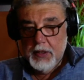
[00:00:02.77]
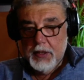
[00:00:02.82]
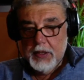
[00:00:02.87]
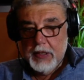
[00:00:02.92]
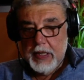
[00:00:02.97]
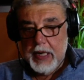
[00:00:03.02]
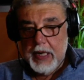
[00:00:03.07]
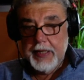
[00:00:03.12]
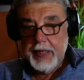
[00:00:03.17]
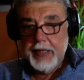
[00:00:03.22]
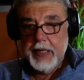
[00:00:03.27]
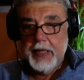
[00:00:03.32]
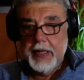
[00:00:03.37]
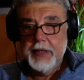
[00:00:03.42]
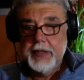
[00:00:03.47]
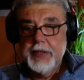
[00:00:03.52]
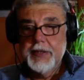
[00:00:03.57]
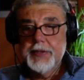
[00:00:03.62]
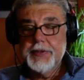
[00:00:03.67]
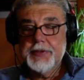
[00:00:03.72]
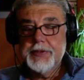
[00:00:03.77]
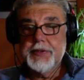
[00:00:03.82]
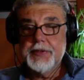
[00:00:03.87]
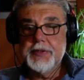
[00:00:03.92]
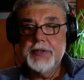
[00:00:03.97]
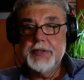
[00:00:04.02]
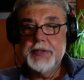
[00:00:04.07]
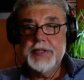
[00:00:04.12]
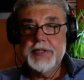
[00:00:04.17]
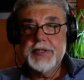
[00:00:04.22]
Hi there,
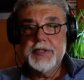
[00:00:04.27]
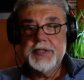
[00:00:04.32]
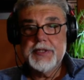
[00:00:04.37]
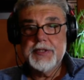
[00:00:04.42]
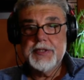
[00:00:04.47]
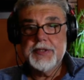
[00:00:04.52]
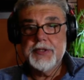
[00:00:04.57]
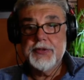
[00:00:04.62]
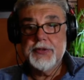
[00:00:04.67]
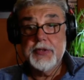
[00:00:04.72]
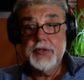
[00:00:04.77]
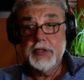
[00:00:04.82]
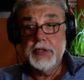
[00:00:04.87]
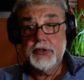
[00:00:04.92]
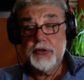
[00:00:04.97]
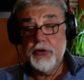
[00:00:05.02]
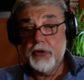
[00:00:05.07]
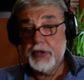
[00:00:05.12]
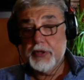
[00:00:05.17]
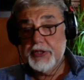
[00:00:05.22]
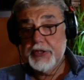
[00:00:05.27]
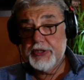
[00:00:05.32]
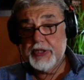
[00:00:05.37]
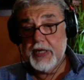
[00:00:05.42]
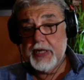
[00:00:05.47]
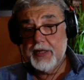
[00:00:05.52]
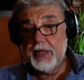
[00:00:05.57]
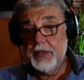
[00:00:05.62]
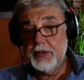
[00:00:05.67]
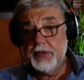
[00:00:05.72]
this is the Real Turkey
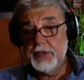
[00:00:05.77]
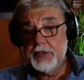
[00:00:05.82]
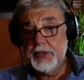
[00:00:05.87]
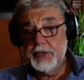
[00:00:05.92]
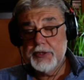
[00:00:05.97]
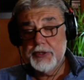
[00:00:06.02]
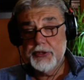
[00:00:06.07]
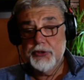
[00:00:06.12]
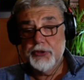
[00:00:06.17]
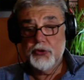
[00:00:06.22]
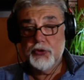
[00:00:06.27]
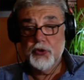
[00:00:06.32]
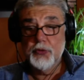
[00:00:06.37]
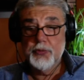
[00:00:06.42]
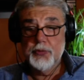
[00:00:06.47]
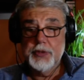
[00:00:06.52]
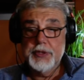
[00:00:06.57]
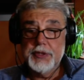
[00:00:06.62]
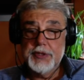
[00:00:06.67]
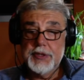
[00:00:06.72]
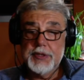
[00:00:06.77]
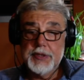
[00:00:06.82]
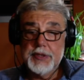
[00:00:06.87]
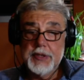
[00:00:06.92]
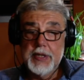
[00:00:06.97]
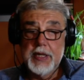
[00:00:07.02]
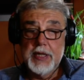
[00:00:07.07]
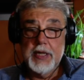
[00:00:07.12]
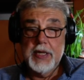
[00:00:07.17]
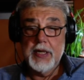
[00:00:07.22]
Channel, dear YouTubers,
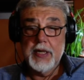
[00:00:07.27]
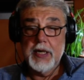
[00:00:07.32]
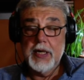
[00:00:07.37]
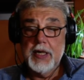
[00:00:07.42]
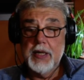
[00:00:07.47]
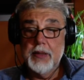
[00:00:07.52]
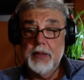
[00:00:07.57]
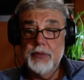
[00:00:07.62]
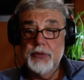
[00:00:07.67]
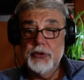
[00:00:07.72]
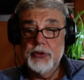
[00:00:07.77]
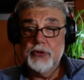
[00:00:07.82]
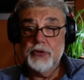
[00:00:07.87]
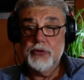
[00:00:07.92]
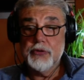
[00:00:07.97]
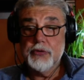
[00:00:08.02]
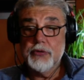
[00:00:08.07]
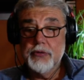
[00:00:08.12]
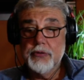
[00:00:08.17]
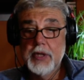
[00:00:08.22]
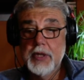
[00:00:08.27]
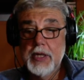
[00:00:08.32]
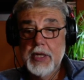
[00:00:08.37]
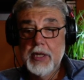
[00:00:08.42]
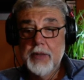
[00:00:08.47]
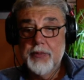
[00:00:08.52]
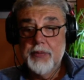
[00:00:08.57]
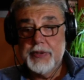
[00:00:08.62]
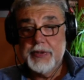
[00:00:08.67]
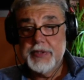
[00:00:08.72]
and I am your
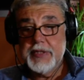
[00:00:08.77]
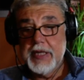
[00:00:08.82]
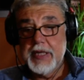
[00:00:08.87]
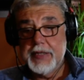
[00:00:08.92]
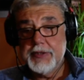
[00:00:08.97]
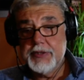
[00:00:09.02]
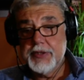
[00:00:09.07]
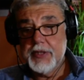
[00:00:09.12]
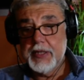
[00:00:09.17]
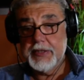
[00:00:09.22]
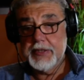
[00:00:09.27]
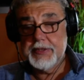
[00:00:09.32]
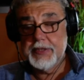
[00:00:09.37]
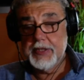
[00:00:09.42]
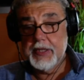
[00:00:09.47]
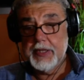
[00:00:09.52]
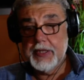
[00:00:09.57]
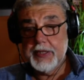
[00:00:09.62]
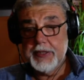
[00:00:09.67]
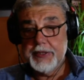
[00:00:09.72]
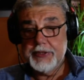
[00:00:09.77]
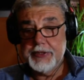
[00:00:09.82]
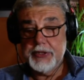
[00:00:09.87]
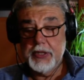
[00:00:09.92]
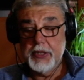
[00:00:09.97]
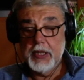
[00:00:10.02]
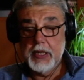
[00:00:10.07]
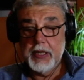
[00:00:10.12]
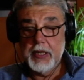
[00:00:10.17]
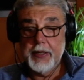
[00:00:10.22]
presenter, Atilla
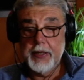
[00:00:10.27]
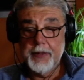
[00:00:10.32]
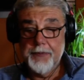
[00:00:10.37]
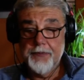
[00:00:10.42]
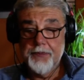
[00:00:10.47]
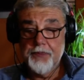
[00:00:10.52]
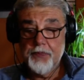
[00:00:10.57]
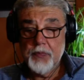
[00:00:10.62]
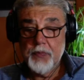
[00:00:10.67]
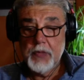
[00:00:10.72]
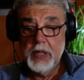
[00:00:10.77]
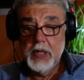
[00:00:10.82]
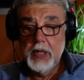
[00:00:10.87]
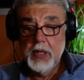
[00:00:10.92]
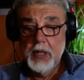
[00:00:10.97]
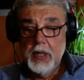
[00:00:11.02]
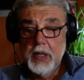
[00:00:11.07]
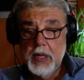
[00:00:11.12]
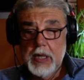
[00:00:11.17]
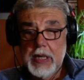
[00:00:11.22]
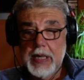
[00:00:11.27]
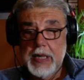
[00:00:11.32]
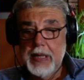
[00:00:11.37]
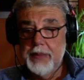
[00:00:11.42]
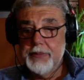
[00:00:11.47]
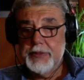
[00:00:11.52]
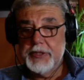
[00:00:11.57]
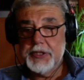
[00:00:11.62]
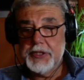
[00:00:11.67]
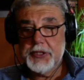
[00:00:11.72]
Yeşilara. I'm
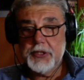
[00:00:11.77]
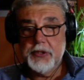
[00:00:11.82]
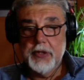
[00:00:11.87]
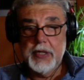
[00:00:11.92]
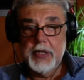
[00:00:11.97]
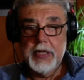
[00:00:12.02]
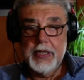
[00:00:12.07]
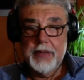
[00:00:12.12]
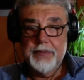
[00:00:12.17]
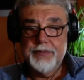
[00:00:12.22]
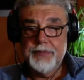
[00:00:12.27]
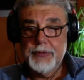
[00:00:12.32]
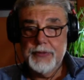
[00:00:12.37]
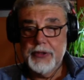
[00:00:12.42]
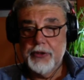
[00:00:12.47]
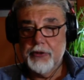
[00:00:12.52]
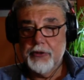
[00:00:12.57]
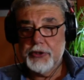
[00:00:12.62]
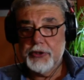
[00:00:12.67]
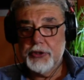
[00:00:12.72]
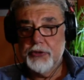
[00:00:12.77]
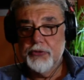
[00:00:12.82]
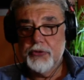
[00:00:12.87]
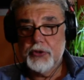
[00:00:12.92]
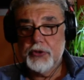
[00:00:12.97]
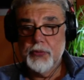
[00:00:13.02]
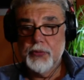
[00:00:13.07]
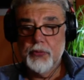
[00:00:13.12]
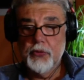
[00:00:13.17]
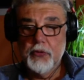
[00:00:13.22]
just gonna, you know, shoot the
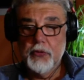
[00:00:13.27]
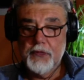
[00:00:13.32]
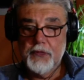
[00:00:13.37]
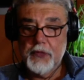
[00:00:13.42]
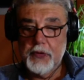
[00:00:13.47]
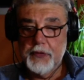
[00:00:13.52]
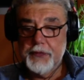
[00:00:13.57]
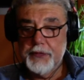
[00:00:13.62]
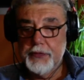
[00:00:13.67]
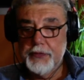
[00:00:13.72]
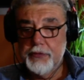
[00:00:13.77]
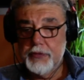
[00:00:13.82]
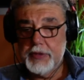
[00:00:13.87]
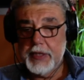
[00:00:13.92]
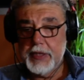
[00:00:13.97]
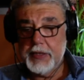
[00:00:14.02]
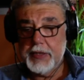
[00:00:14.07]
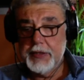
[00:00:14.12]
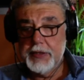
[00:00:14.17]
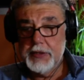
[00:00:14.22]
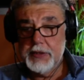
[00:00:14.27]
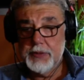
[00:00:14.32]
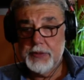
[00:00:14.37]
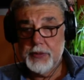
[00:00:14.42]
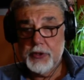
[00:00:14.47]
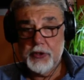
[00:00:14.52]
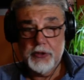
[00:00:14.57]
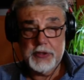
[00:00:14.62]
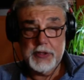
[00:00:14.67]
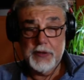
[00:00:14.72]
bull for a few seconds
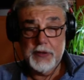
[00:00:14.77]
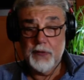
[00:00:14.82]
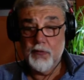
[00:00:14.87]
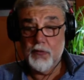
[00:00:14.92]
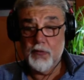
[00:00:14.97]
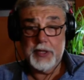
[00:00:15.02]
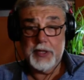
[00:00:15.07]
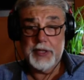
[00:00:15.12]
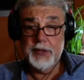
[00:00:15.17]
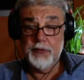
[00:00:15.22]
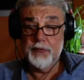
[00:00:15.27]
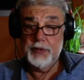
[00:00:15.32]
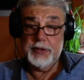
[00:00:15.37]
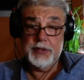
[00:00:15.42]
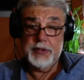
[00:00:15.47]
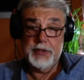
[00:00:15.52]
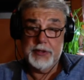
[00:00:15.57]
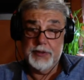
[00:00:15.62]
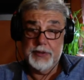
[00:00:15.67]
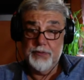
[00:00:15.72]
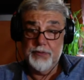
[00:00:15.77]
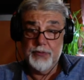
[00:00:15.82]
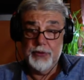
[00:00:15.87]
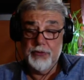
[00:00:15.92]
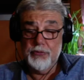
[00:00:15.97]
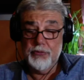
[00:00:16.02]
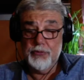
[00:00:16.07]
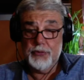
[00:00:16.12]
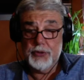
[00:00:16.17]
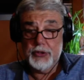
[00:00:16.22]
because I'm working with this new
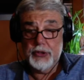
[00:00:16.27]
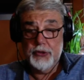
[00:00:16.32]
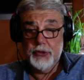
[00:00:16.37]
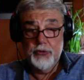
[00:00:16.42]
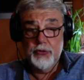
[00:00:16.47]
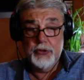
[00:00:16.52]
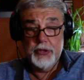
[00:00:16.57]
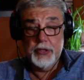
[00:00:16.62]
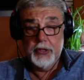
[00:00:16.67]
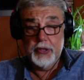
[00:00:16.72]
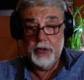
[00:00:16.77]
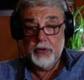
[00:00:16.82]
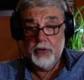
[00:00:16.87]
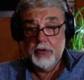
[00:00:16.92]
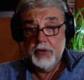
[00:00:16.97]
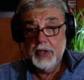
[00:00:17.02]
studio